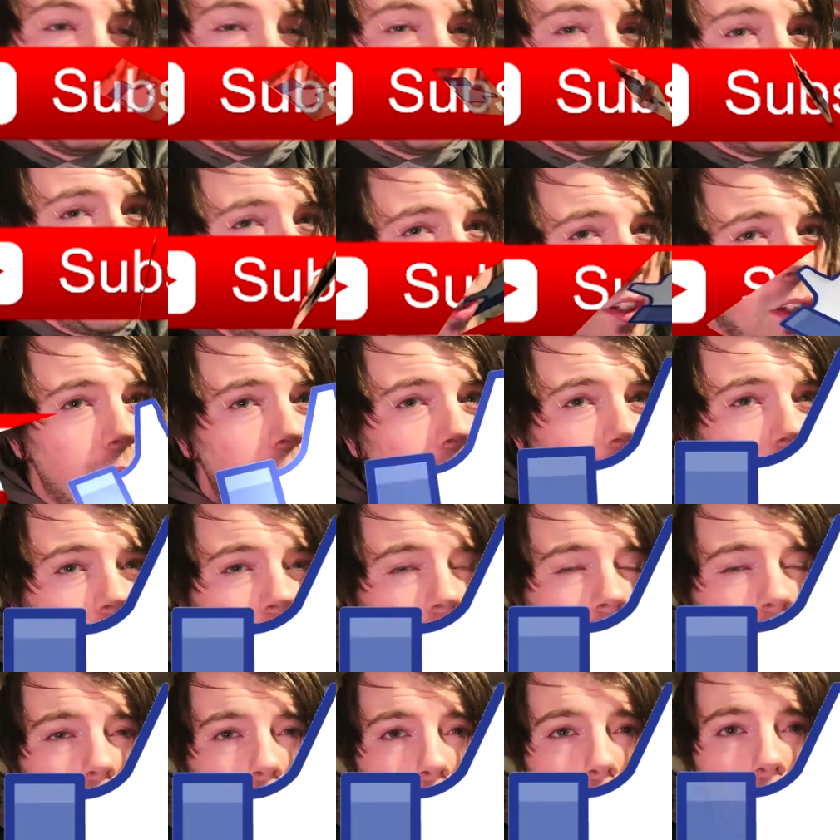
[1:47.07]
feel free to give it a
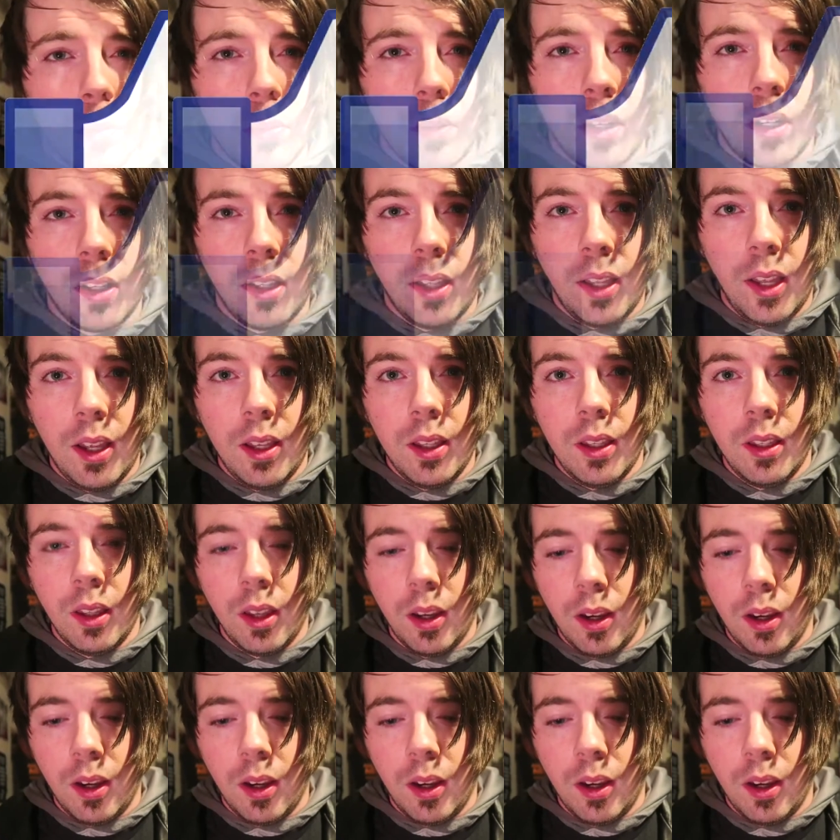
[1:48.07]
like, it helps me out a lot.